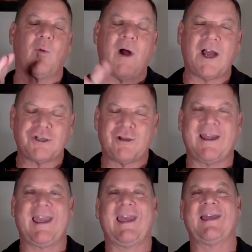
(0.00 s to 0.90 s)
wash your
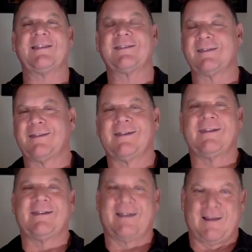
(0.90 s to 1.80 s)
hands,
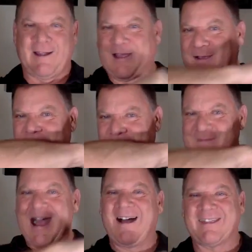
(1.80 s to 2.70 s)
cover your
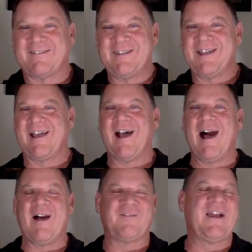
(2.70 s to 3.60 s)
mouth when you
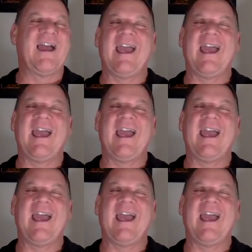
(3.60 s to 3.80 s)
cough.